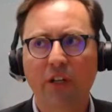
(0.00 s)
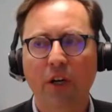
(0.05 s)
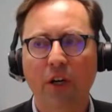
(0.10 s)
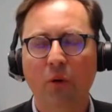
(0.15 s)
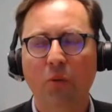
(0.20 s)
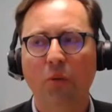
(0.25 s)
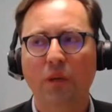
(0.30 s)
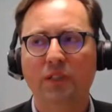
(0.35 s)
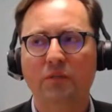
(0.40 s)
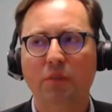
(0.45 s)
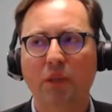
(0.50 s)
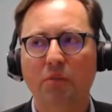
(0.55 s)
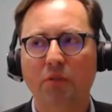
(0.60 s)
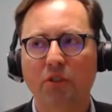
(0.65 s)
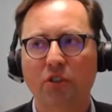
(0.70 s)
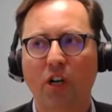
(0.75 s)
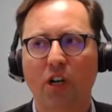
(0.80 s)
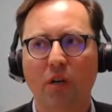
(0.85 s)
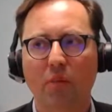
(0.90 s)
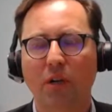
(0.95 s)
when people
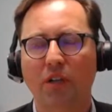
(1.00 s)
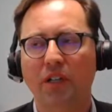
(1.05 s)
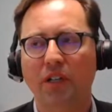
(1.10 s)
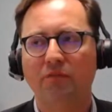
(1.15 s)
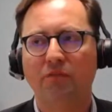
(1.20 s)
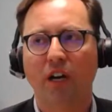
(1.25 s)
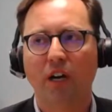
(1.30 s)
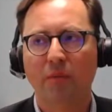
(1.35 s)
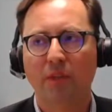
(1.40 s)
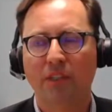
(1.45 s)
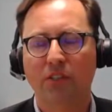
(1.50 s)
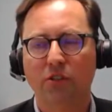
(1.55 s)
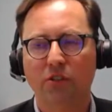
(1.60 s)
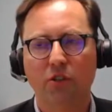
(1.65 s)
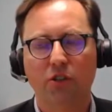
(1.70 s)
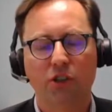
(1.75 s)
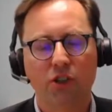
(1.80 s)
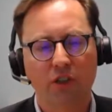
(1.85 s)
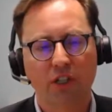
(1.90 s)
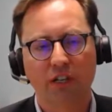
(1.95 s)
talk about environmental
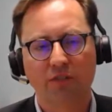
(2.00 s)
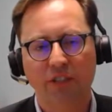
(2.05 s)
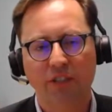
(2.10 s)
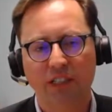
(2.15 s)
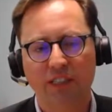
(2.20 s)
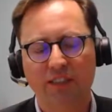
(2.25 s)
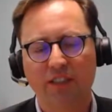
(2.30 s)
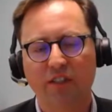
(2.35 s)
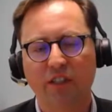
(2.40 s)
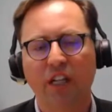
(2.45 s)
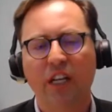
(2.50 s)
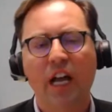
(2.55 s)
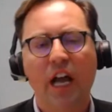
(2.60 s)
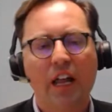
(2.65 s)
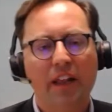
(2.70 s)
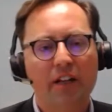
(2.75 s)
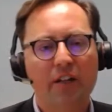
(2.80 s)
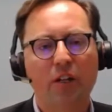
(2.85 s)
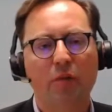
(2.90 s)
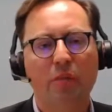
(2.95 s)
social governance,
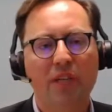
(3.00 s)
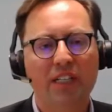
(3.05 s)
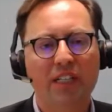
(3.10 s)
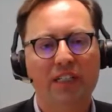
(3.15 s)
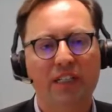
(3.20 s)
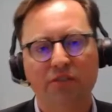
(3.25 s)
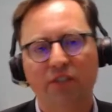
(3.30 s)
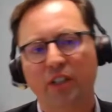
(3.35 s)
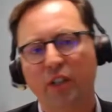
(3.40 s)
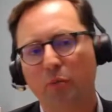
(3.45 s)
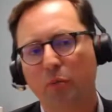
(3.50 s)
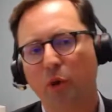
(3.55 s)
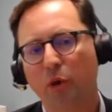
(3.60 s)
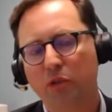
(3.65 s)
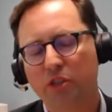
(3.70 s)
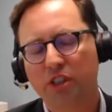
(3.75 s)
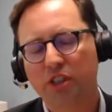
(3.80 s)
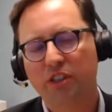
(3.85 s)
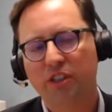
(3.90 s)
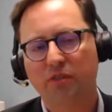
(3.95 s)
there can be different
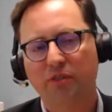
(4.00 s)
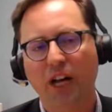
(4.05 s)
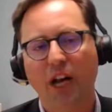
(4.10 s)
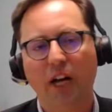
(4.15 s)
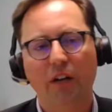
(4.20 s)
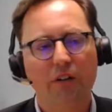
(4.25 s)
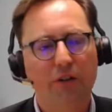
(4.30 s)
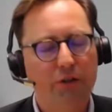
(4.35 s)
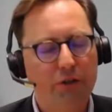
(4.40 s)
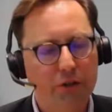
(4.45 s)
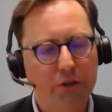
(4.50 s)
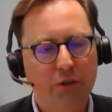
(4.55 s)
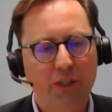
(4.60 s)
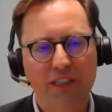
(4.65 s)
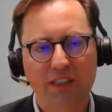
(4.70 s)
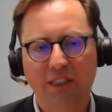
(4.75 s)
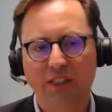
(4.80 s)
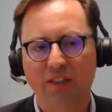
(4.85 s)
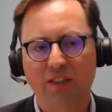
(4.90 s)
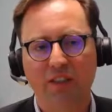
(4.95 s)
approaches of how you do it.
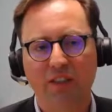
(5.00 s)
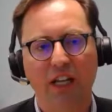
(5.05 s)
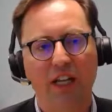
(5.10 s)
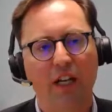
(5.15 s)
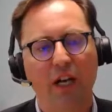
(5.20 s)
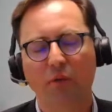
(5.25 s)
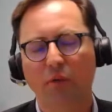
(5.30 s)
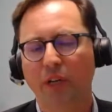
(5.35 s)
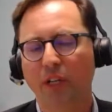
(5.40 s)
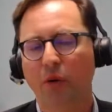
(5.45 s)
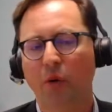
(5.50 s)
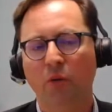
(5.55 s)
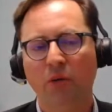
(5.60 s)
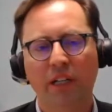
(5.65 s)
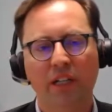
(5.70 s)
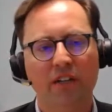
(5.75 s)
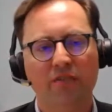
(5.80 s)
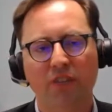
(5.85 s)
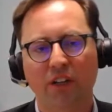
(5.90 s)
It's like we only